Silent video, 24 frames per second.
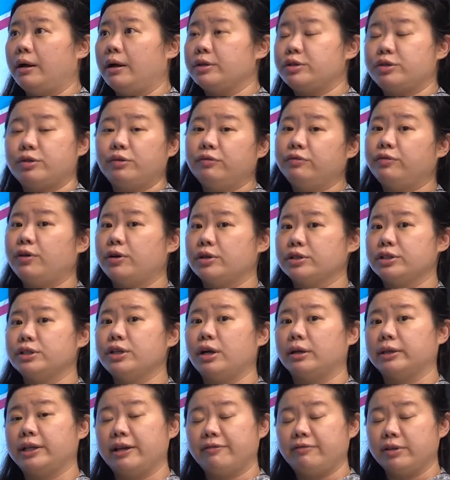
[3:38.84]
true, false,
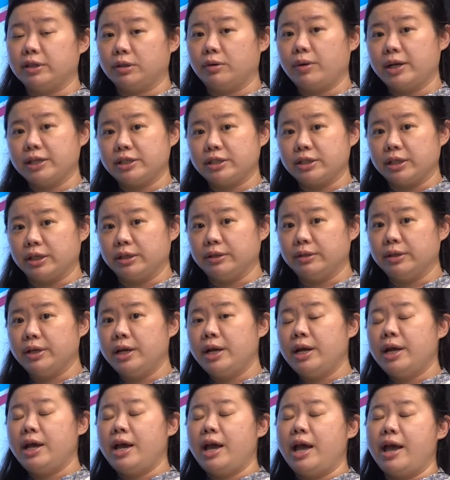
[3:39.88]
not given question.
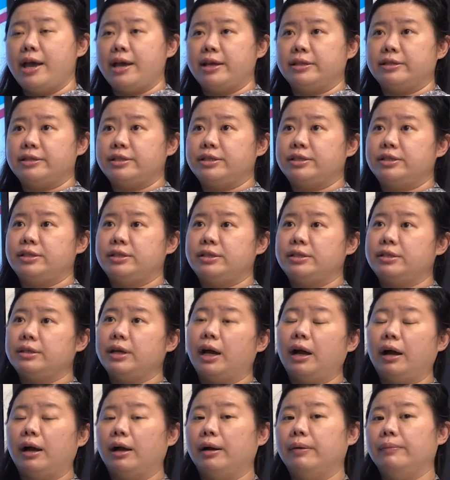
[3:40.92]
It's
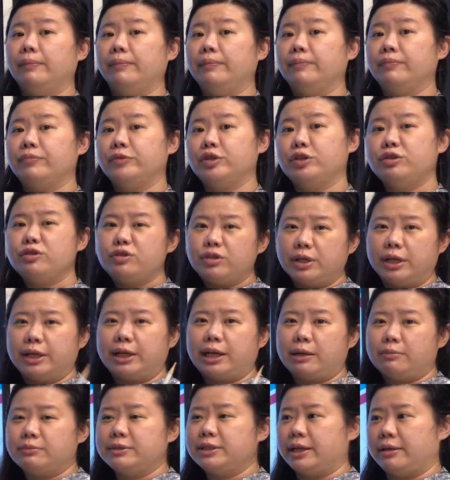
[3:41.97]
usually
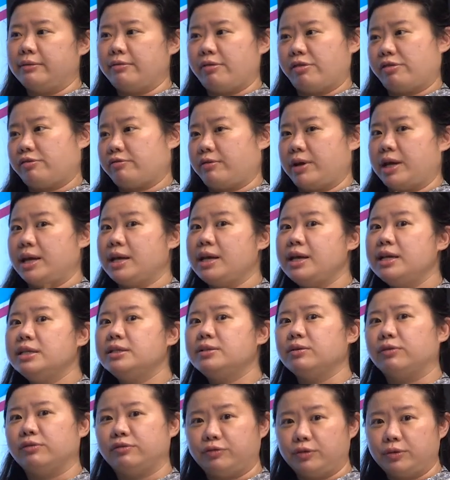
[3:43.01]
comes in 3s
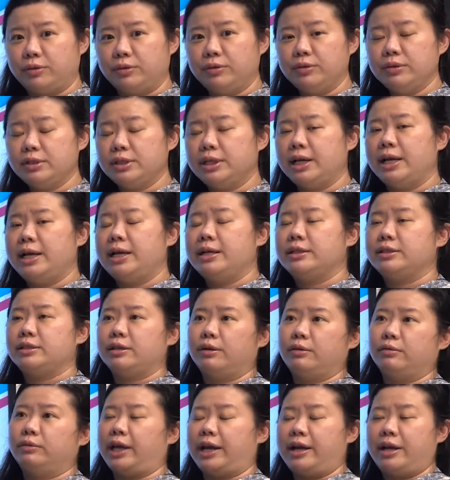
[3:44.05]
or 4s,
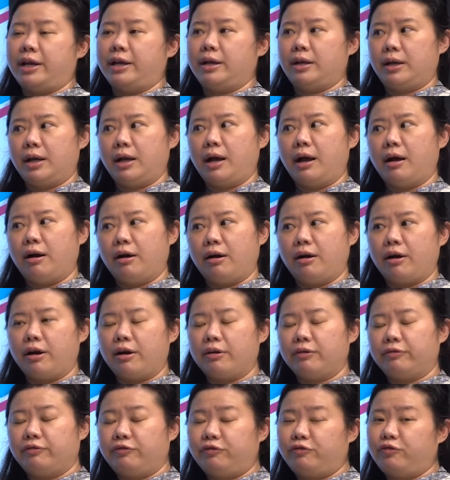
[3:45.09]
so they
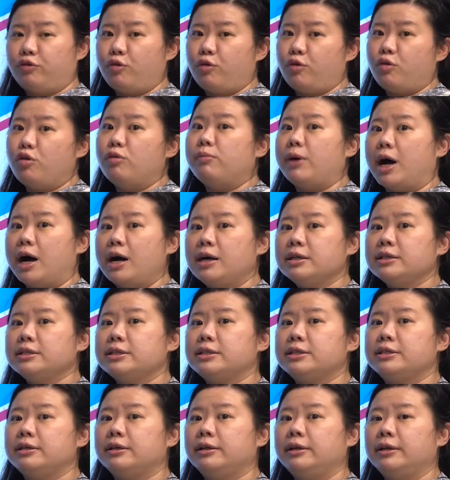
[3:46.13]
are 4
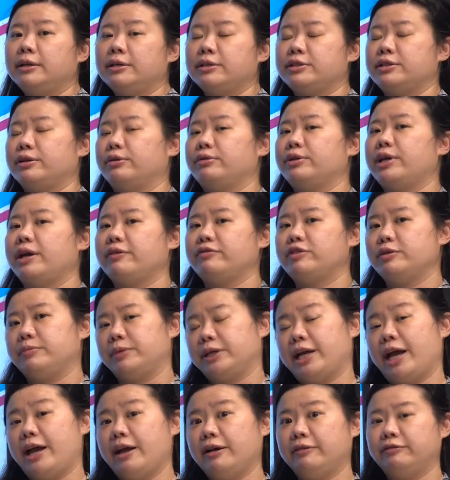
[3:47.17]
marks. So you have to
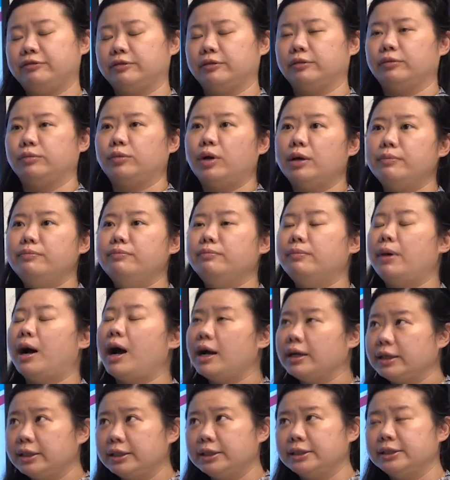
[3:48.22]
be careful, 1
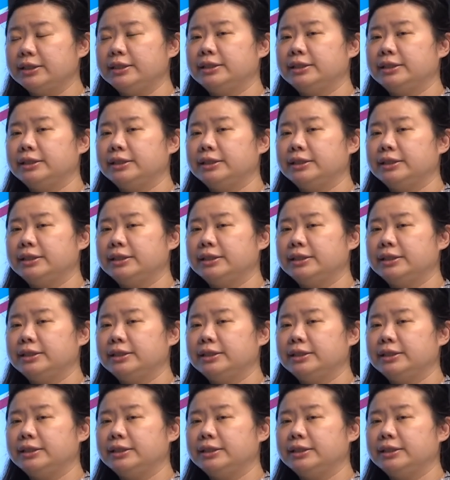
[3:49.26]
mark